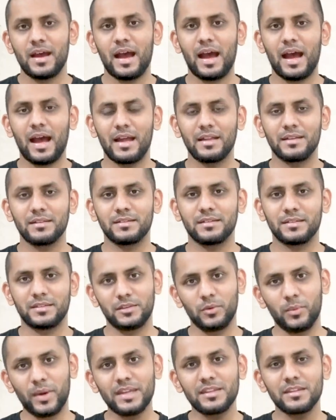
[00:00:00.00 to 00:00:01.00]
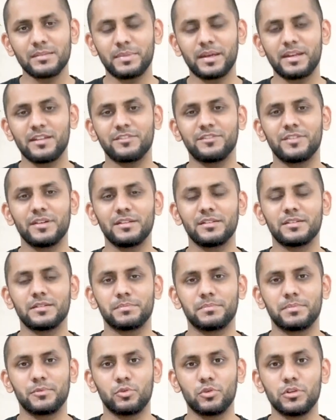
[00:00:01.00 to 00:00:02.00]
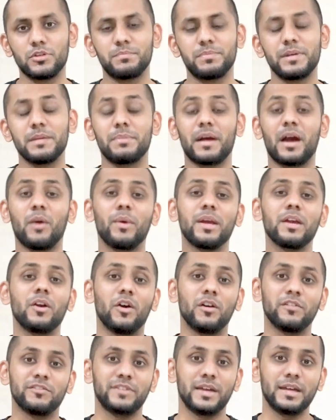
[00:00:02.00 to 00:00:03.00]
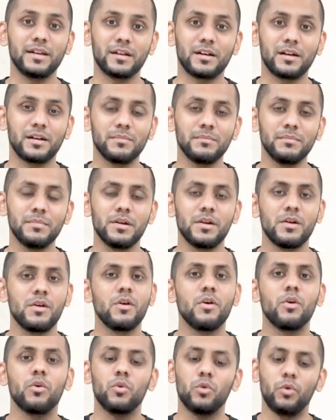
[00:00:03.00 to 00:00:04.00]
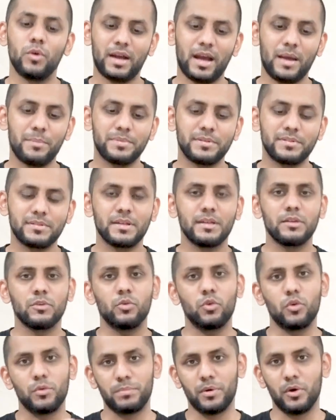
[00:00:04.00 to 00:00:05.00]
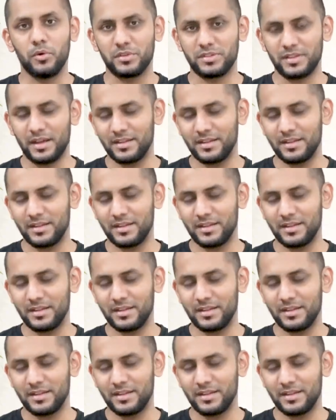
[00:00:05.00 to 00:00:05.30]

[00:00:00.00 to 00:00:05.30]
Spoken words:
and the way they benefit could be by way of income or capital or both,